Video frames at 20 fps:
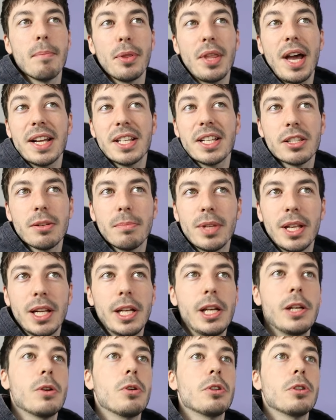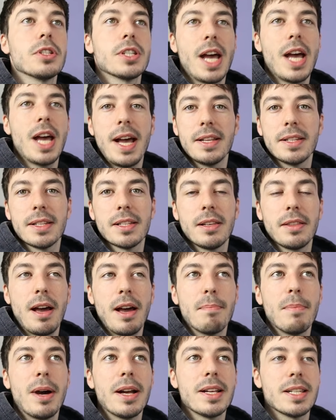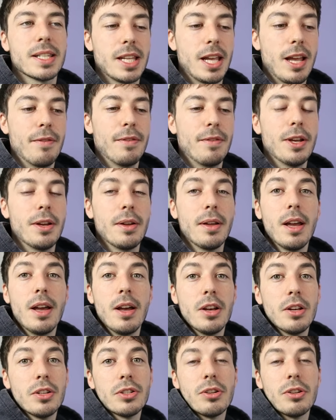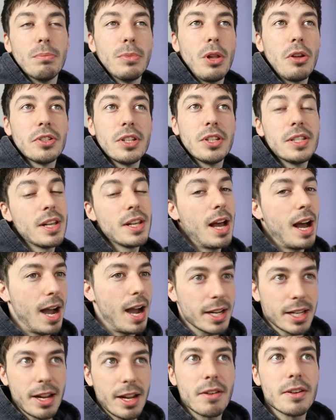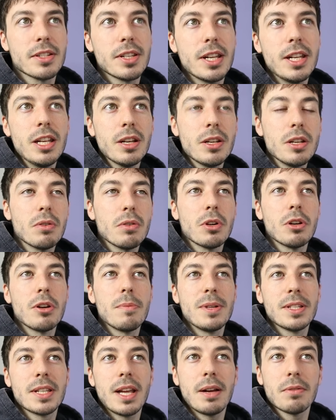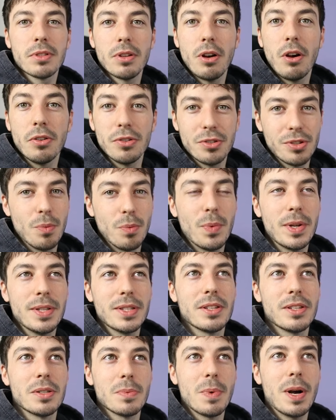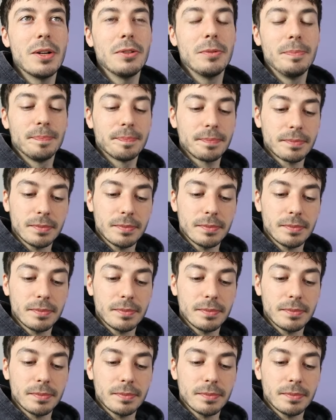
But that is something you could test. That might save you some losses. I guarantee you're going to miss out on some wins as well.